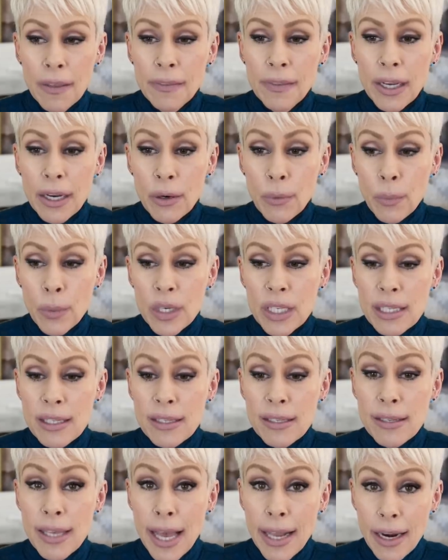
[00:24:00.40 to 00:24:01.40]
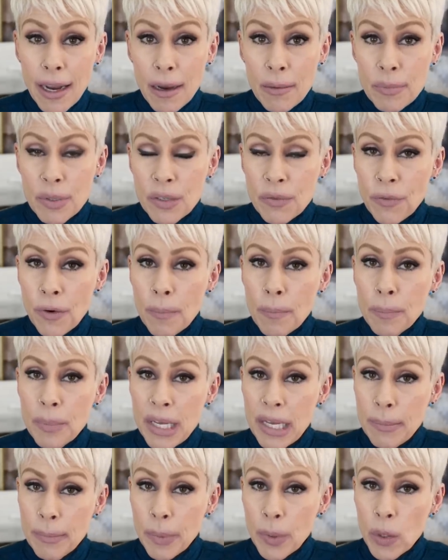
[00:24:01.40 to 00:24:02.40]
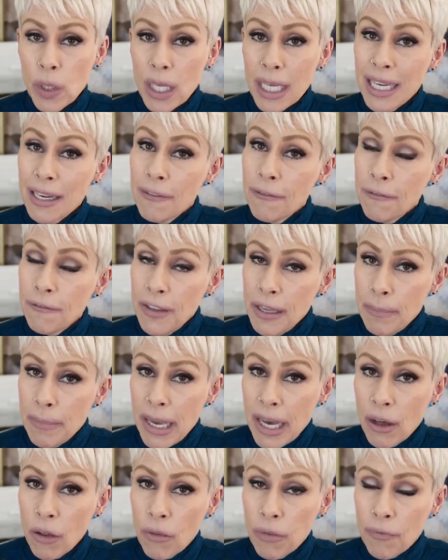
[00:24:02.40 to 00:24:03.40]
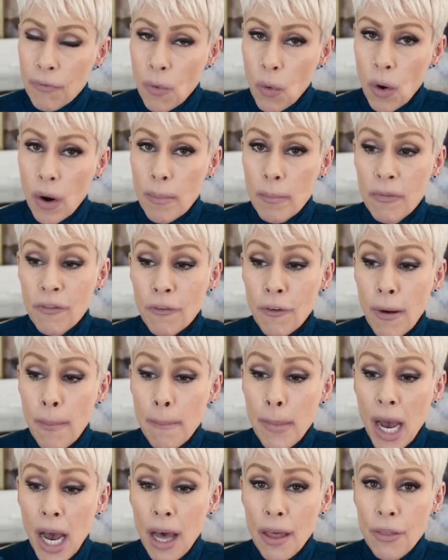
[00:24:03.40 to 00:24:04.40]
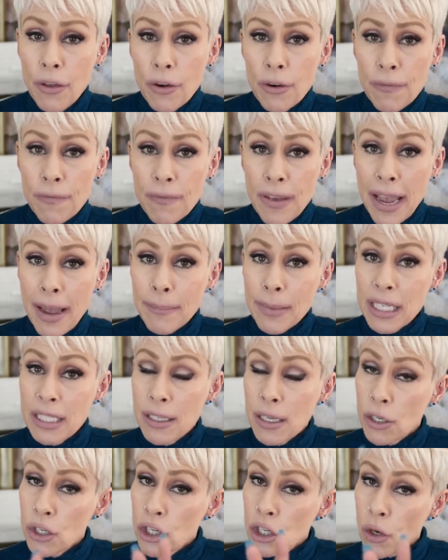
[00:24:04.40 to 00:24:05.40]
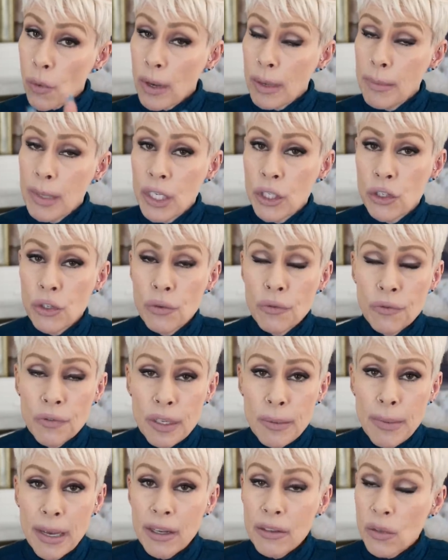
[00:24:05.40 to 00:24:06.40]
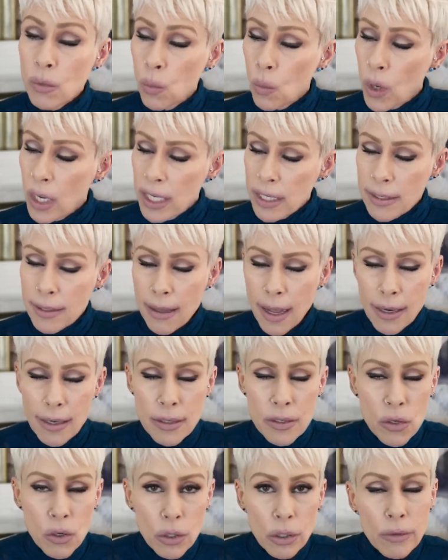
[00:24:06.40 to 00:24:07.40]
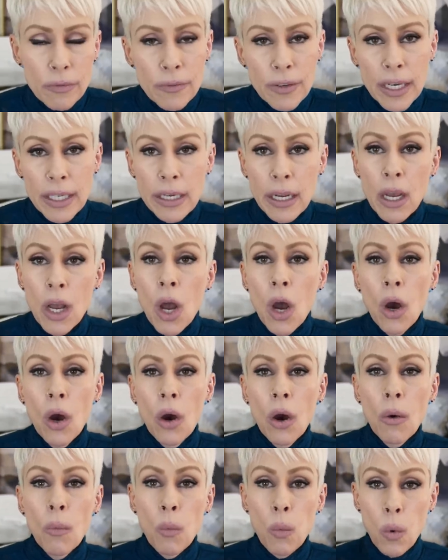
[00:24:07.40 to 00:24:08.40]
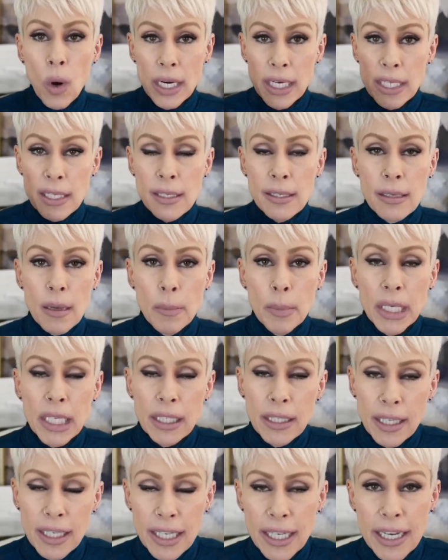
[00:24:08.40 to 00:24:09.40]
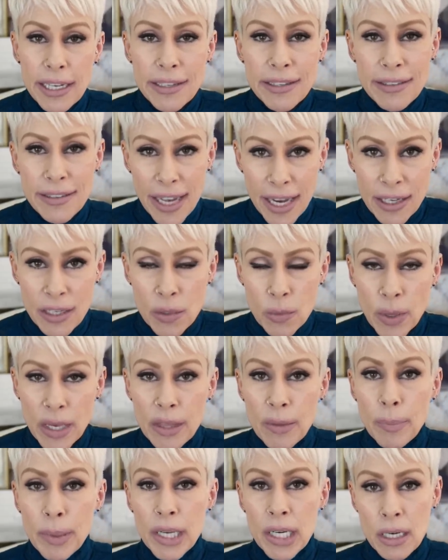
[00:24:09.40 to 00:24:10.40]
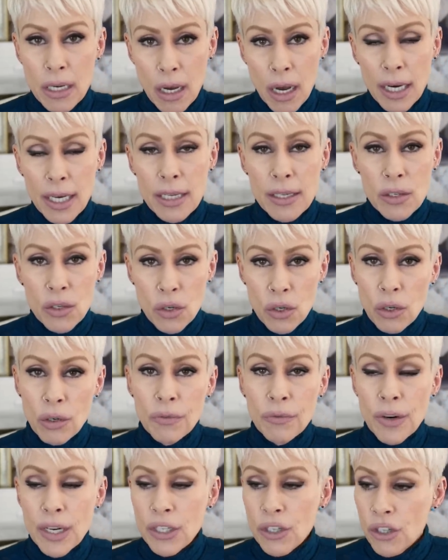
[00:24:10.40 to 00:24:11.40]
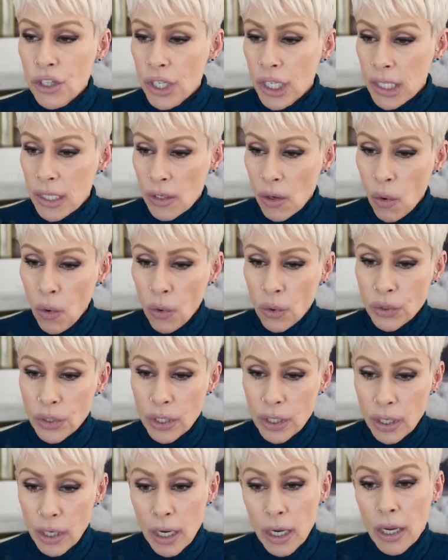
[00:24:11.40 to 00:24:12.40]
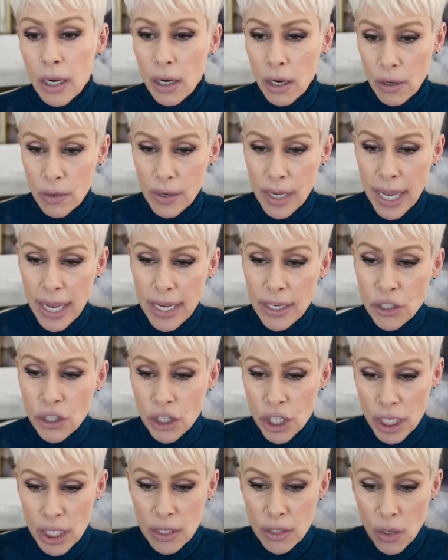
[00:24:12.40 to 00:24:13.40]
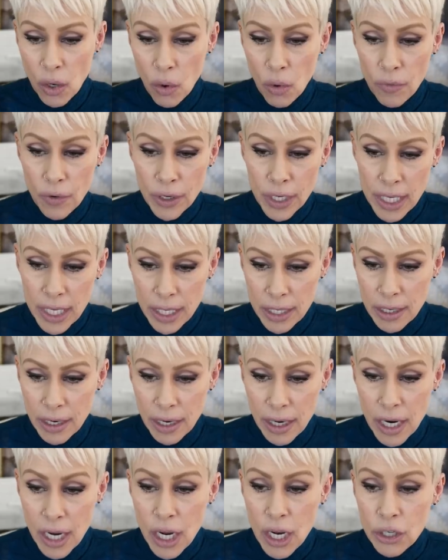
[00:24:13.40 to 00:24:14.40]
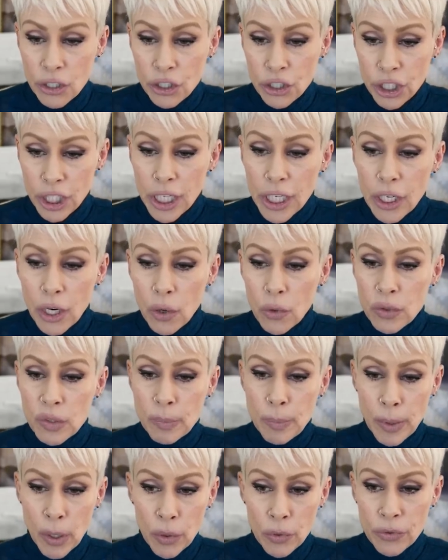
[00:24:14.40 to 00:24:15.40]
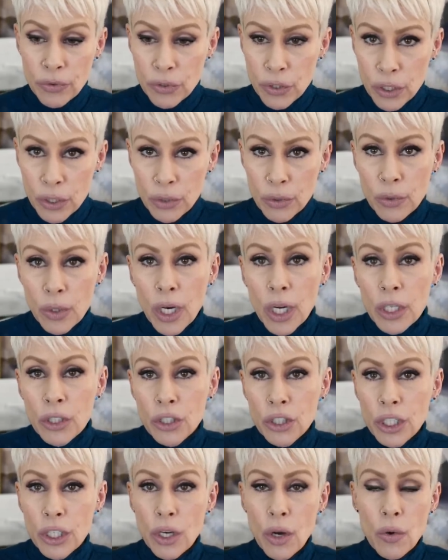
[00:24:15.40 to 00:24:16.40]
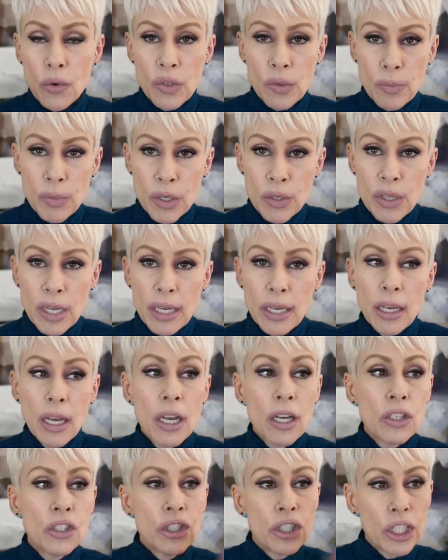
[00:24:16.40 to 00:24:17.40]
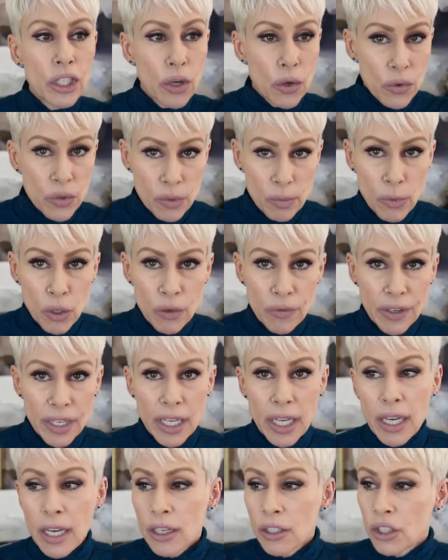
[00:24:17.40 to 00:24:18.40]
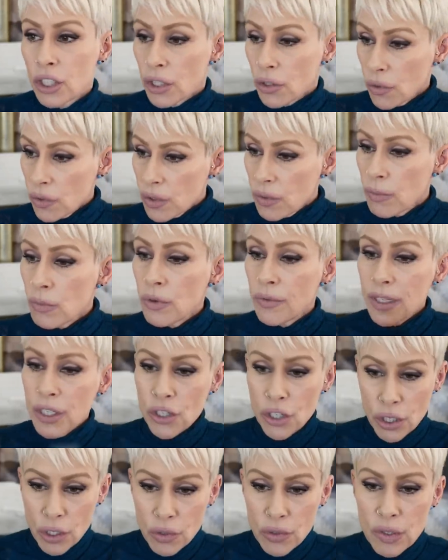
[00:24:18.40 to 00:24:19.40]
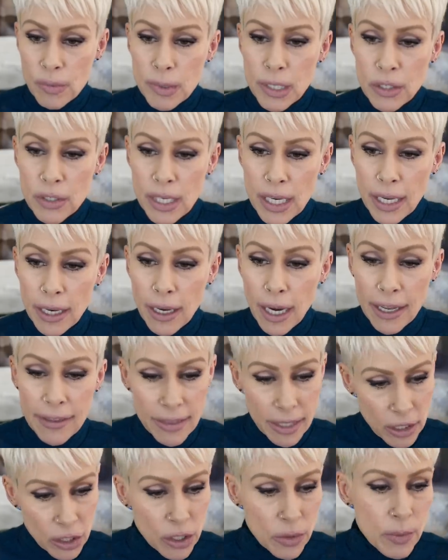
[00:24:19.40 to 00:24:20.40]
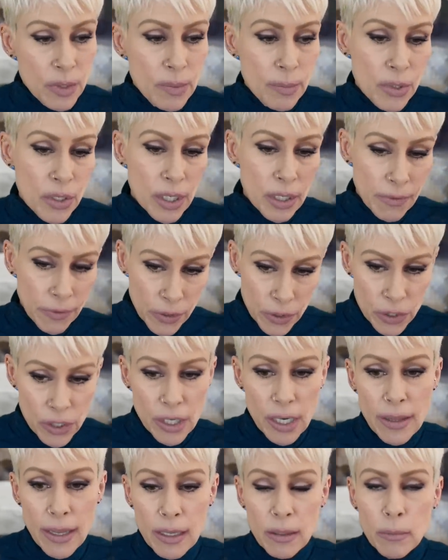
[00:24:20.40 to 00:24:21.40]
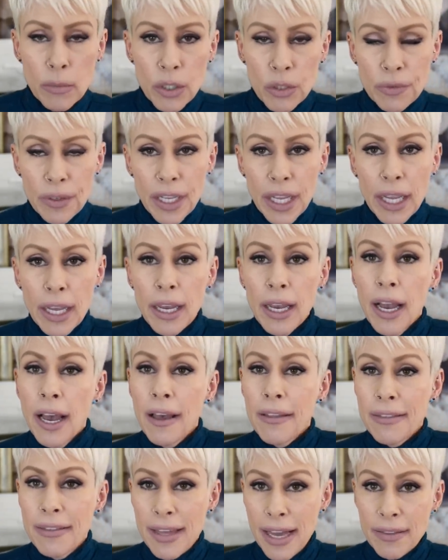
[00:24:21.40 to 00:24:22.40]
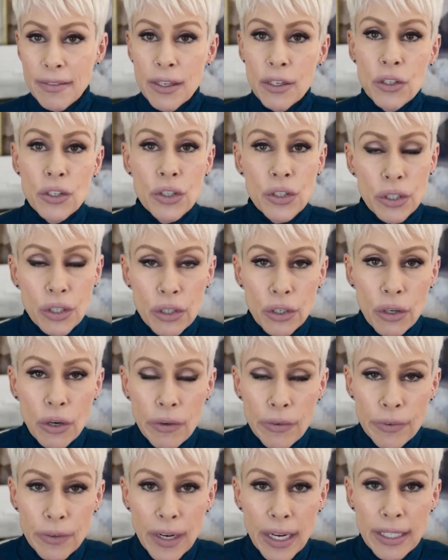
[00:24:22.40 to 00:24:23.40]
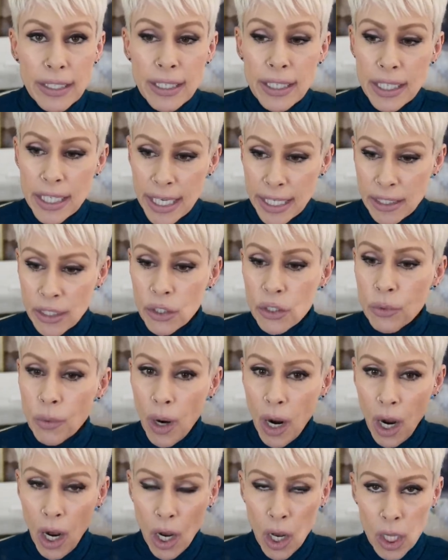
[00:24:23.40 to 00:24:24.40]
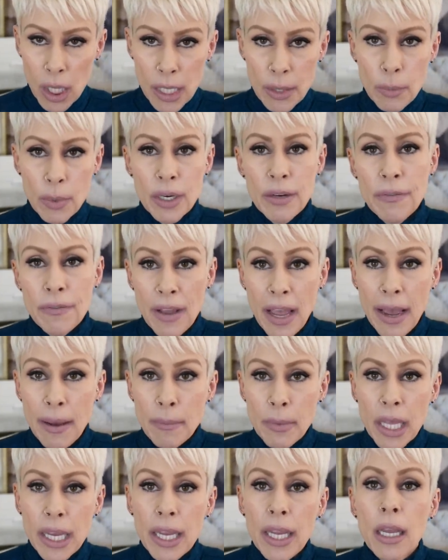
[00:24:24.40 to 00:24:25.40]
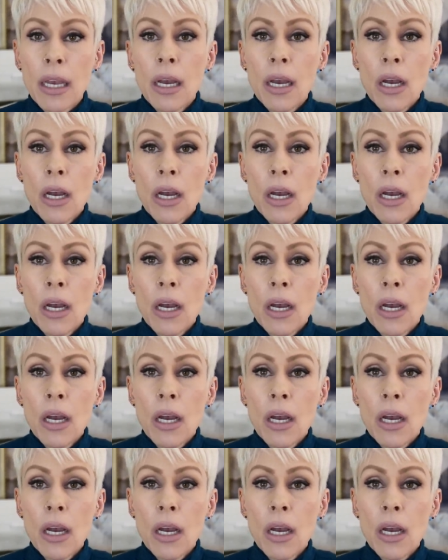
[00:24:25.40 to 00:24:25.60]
There was setups from people in female form from other families. He's showing me two females. One is not his girlfriend. One is somebody that he has sex with, but not his girlfriend. She's older. Okay, she's over here. She goes both too. She goes music, she goes movie. She goes movie, she goes music. I think she was music first and then movie. Then there's the girlfriend connected to a Hollywood family.